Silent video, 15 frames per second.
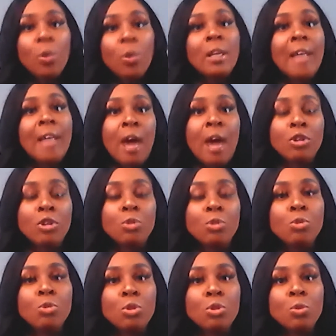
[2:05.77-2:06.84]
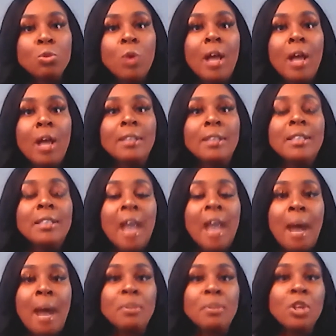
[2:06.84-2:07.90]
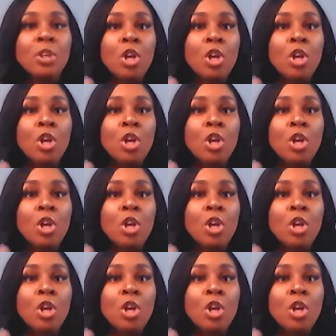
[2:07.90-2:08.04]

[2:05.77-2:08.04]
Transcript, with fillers: allow you to adopt,